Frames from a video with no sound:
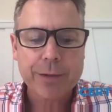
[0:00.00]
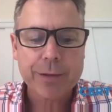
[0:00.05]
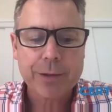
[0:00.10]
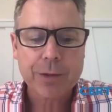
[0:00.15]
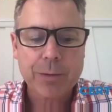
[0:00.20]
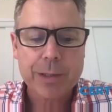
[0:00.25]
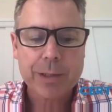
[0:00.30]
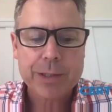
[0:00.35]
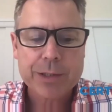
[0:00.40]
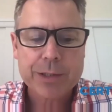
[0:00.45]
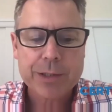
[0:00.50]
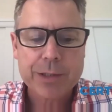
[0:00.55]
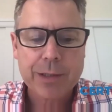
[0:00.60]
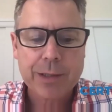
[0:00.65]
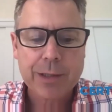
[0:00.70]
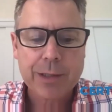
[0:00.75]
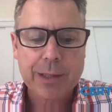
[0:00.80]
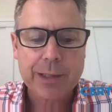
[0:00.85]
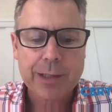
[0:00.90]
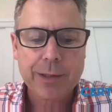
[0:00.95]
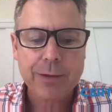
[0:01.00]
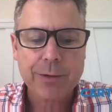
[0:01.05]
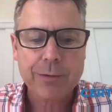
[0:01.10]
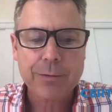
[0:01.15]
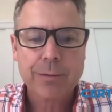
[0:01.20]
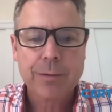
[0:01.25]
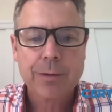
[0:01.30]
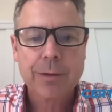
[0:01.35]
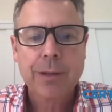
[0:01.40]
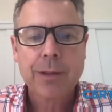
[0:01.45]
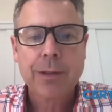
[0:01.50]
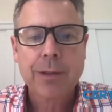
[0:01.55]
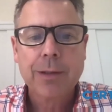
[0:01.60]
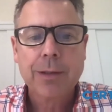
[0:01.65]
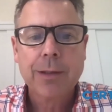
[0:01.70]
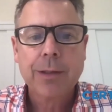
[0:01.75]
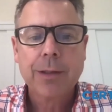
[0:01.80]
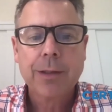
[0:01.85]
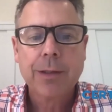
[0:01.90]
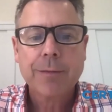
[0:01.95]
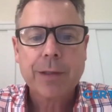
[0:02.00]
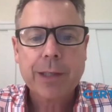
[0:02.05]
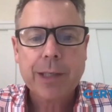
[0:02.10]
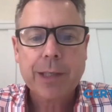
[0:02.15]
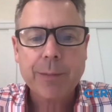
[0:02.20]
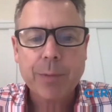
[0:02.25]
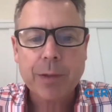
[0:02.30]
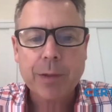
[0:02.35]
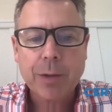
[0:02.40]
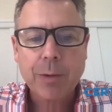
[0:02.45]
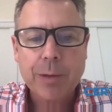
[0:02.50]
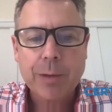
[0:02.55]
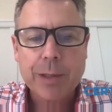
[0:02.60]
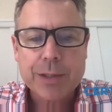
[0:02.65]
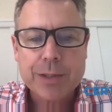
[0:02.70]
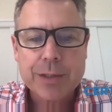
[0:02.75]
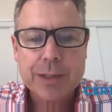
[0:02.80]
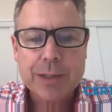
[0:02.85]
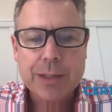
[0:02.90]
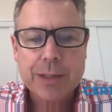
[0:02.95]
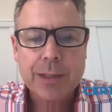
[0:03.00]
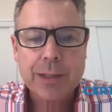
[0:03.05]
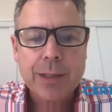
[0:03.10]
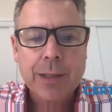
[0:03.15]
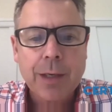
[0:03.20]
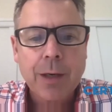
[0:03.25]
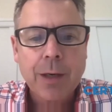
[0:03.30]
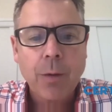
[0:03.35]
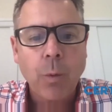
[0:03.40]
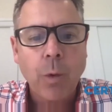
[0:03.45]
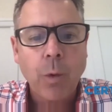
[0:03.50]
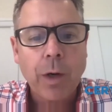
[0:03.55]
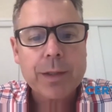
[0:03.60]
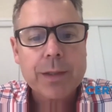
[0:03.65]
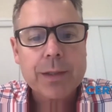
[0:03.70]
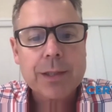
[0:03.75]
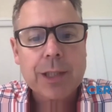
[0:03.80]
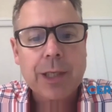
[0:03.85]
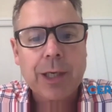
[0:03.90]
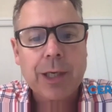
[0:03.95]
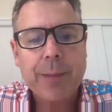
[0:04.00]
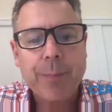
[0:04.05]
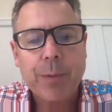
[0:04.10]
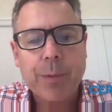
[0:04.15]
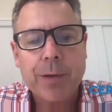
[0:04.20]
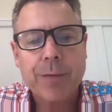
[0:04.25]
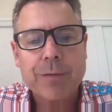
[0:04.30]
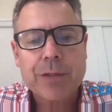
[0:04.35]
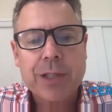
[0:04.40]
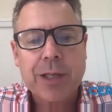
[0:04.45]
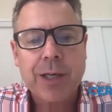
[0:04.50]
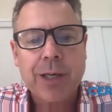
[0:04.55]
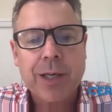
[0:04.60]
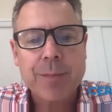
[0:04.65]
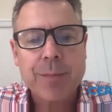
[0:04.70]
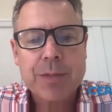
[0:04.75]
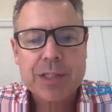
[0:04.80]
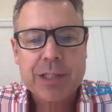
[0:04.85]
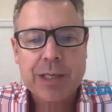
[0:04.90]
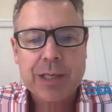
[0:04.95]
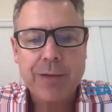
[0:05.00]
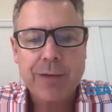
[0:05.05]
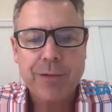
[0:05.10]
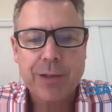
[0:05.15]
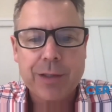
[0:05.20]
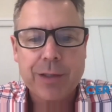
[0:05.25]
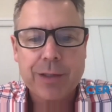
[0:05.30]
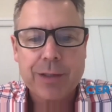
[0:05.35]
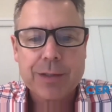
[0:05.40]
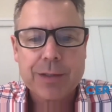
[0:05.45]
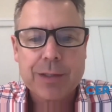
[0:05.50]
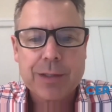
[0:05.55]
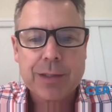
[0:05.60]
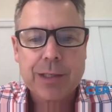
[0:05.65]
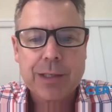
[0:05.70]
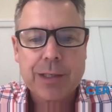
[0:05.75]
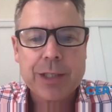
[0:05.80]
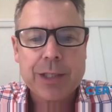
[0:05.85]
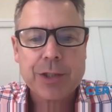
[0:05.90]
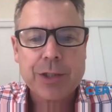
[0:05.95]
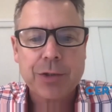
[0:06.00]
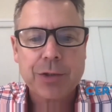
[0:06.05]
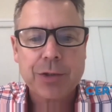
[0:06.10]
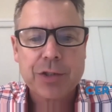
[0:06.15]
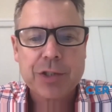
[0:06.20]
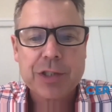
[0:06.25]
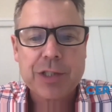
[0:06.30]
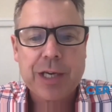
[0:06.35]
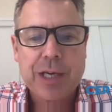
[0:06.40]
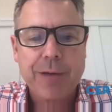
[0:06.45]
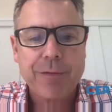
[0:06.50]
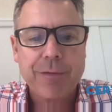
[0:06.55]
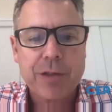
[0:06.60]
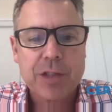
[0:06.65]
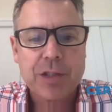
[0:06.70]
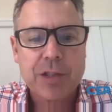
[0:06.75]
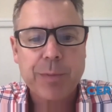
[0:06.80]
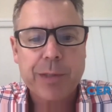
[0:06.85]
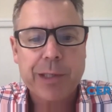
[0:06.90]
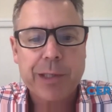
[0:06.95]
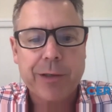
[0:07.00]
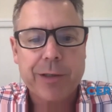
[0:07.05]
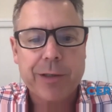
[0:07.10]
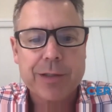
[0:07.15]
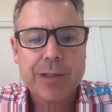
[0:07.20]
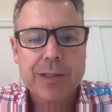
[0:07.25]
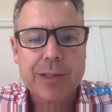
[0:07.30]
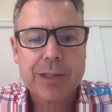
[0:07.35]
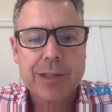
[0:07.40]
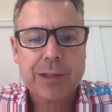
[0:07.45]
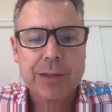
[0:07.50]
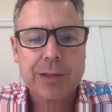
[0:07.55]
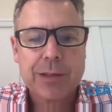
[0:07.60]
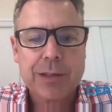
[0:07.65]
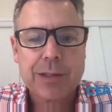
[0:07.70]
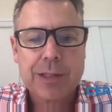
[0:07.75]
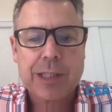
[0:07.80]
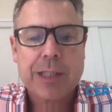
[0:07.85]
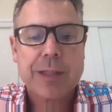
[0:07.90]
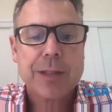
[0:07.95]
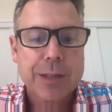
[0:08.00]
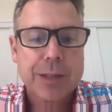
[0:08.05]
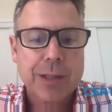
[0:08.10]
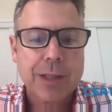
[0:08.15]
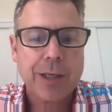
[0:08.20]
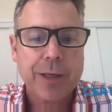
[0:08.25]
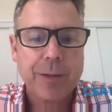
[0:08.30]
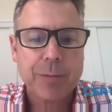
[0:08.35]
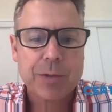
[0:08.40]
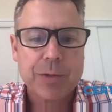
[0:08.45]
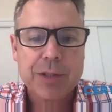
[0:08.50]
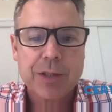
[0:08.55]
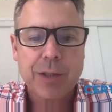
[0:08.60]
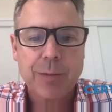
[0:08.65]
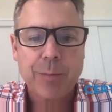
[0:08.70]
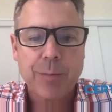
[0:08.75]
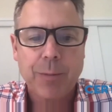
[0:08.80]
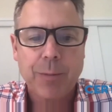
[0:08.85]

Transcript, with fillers: question. Thank you for keeping the questions in. What type of time savings has your staff experienced uh, since starting with Certemy and